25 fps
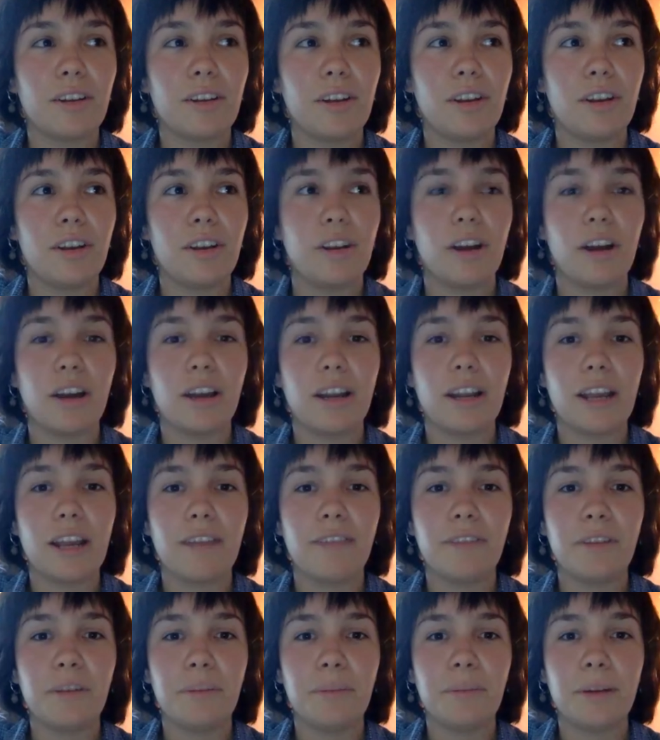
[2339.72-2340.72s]
not
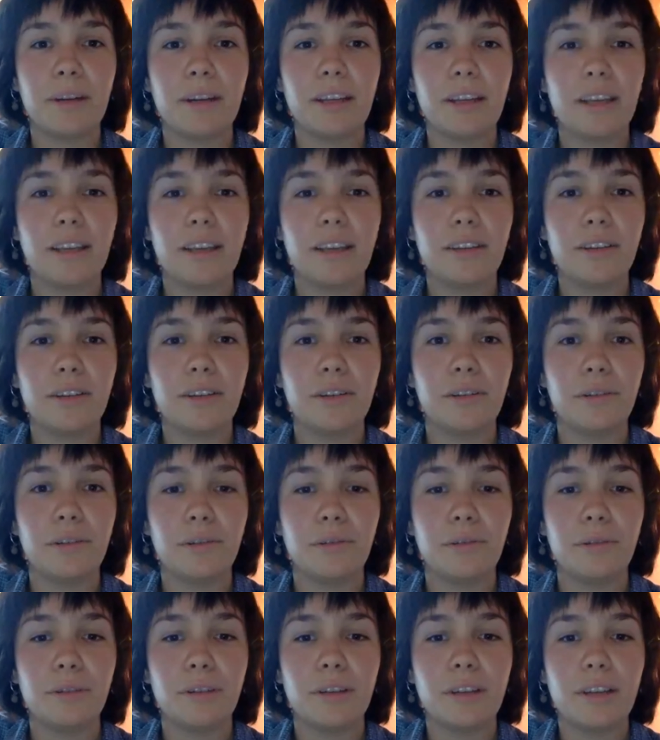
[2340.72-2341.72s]
everybody
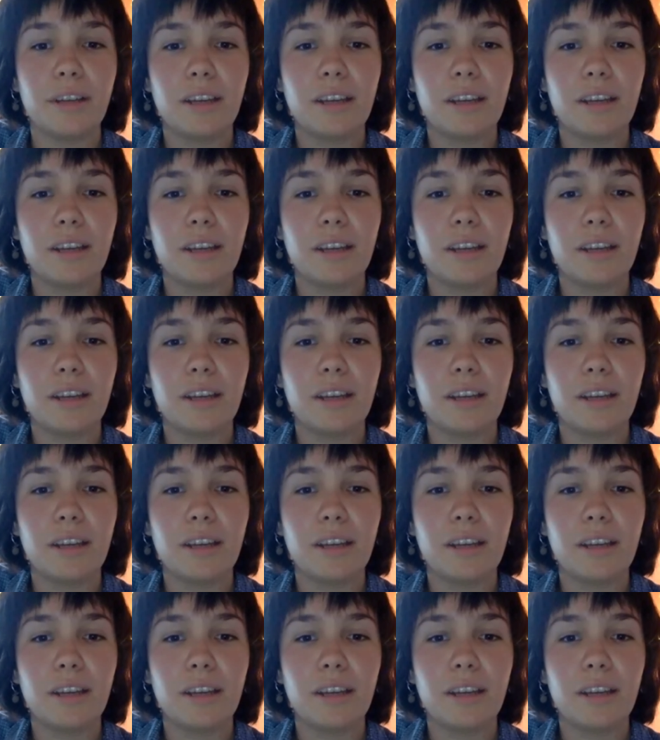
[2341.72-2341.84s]
who